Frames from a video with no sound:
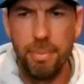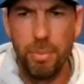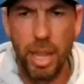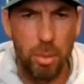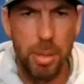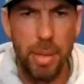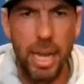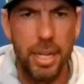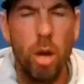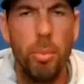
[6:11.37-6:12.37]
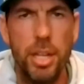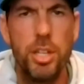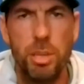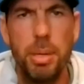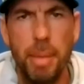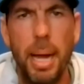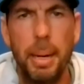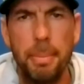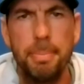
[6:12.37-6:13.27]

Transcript: that he'll be back? No, but he should be back.